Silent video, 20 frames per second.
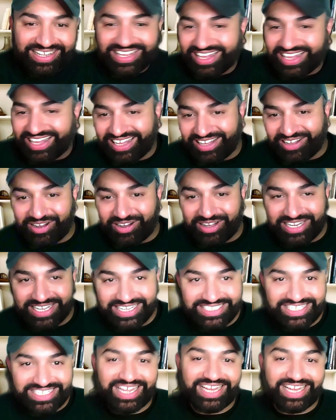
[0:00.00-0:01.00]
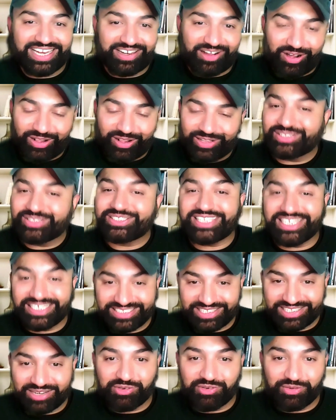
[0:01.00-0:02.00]
on his hand all those
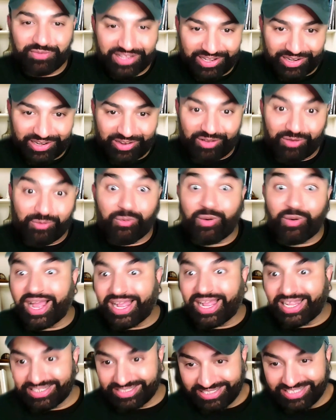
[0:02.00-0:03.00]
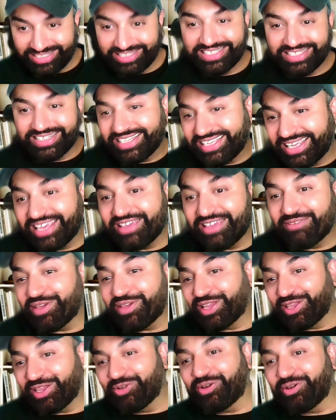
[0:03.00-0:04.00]
things are moving along while
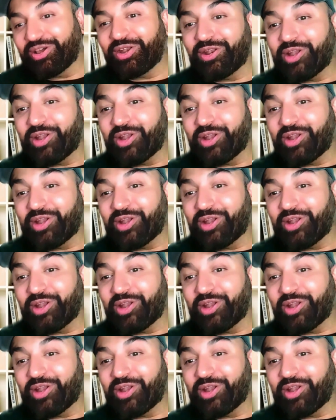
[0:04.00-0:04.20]
keeping you and